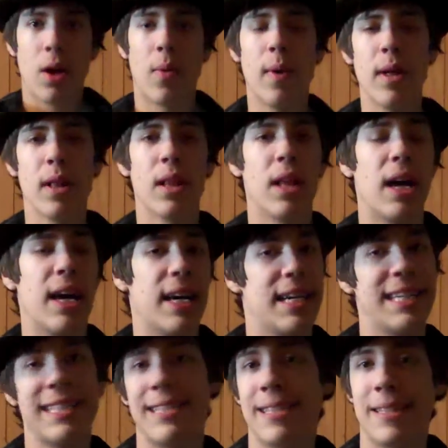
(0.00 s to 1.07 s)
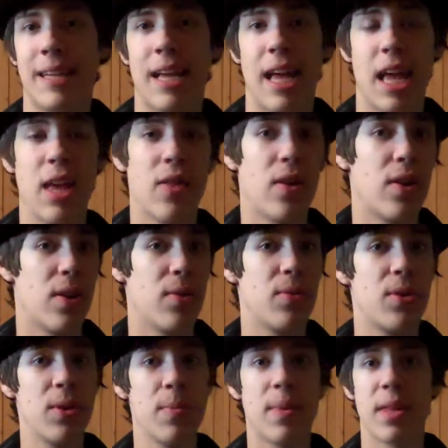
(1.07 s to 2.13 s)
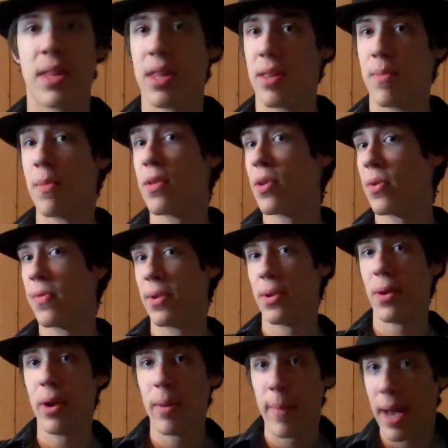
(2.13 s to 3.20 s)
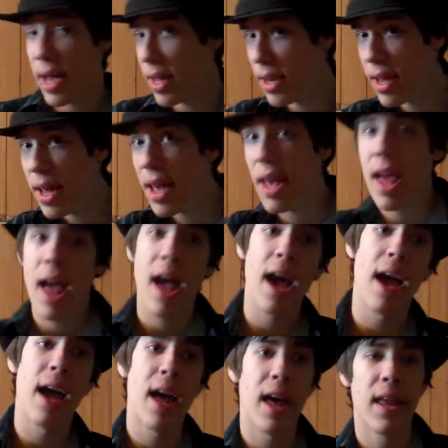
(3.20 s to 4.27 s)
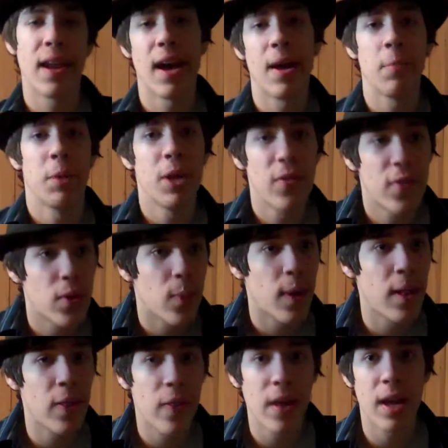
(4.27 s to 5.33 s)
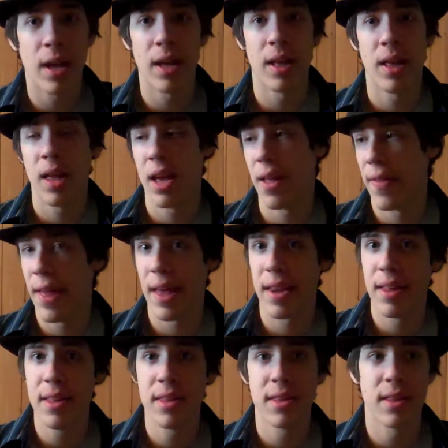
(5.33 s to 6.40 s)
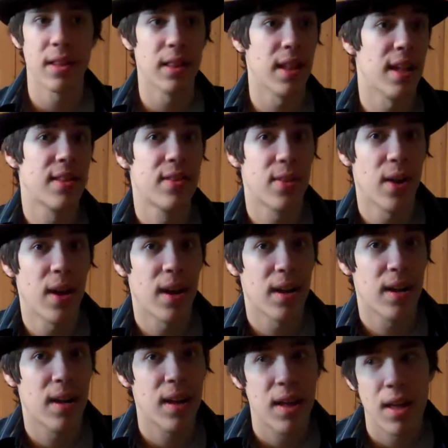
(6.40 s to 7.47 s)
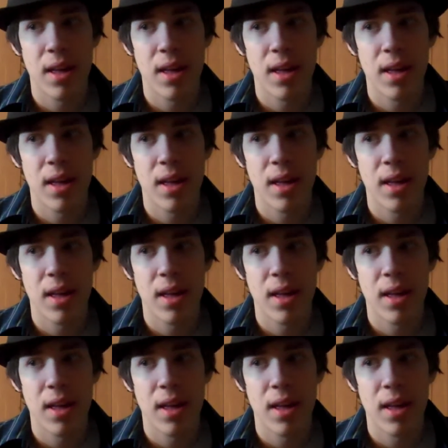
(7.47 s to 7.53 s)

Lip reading: Well, hey there YouTube, this is Mr. Fedora Man, and I'm here for one thing, and that is, let's talk.